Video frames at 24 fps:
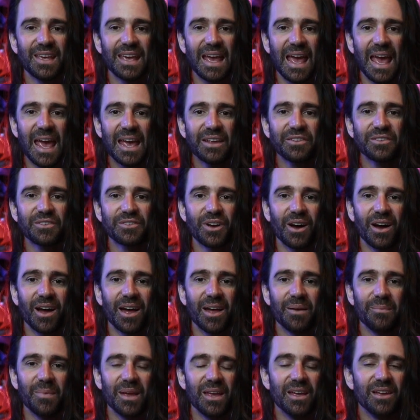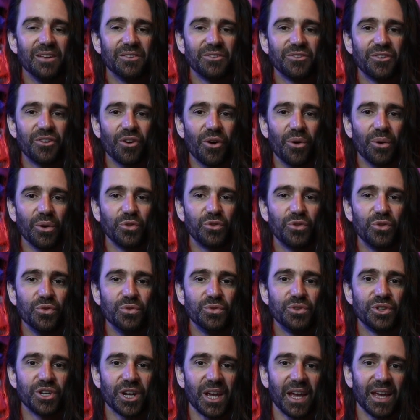the S time is going
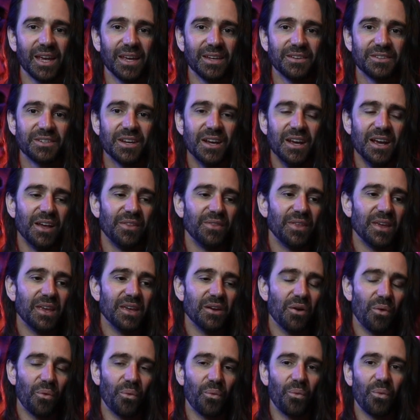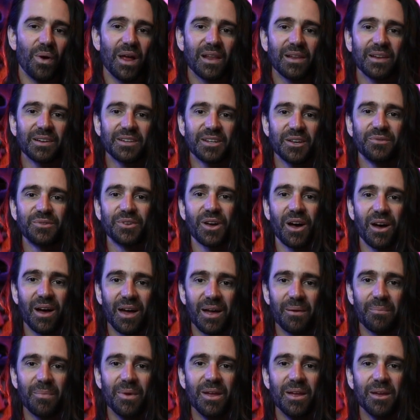to change the relative
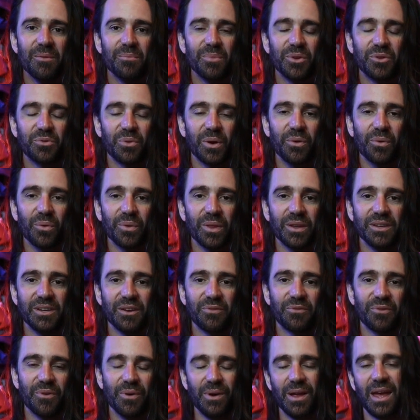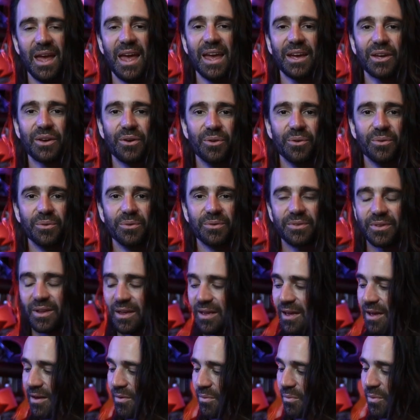time between all the different echoes.
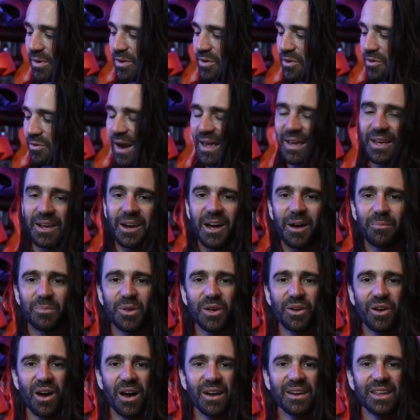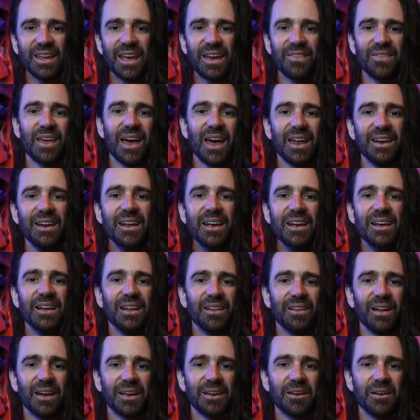When you crank it up, you kind of get that
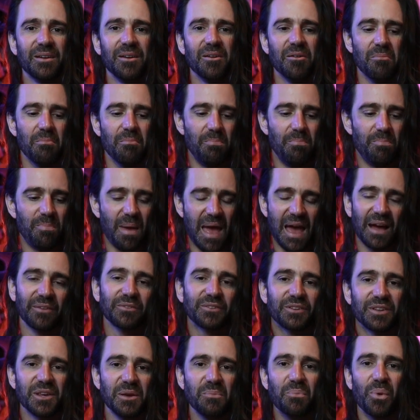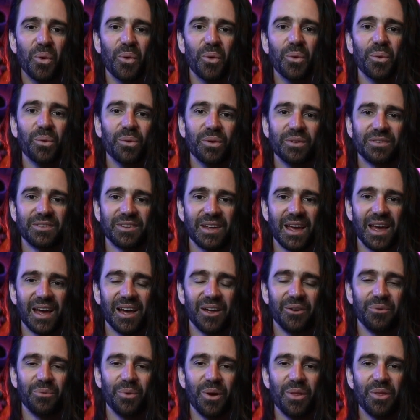like bouncy ball
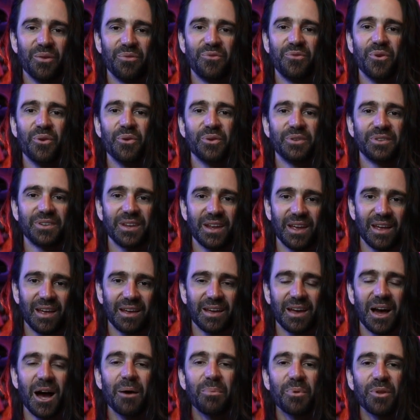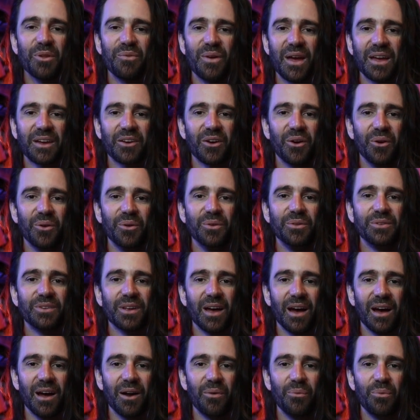sound where the first couple of echoes
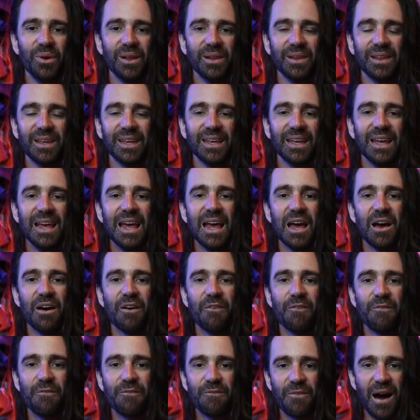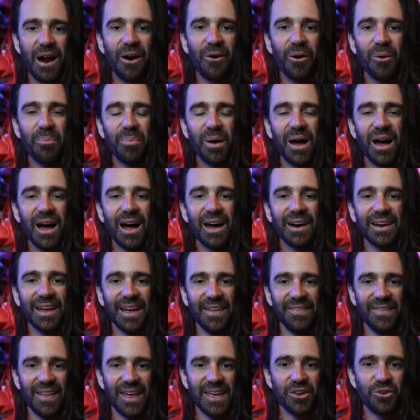are really far apart
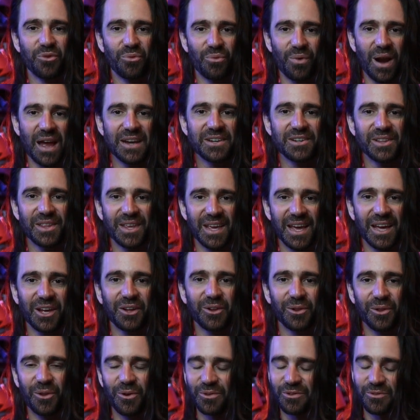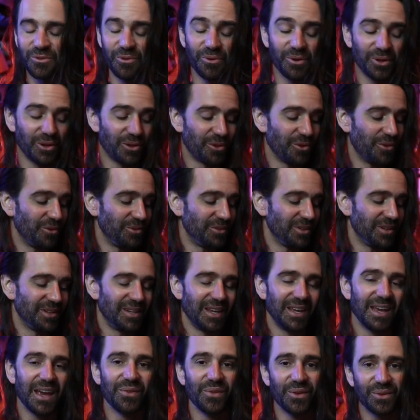and they gradually get closer and closer
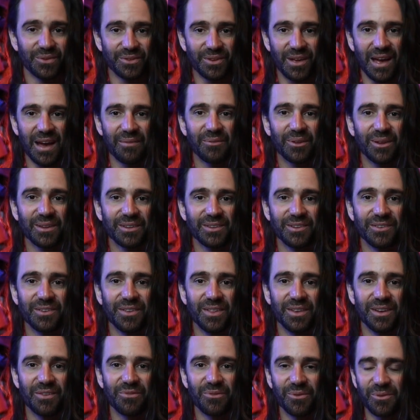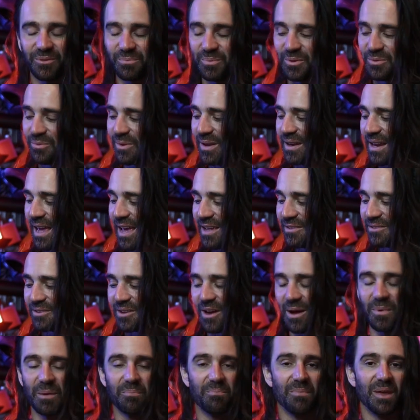together. So have a listen to the difference between S
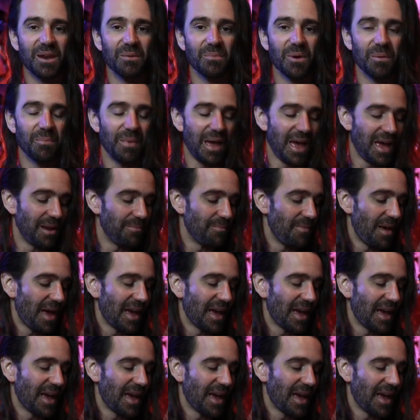time at minimum and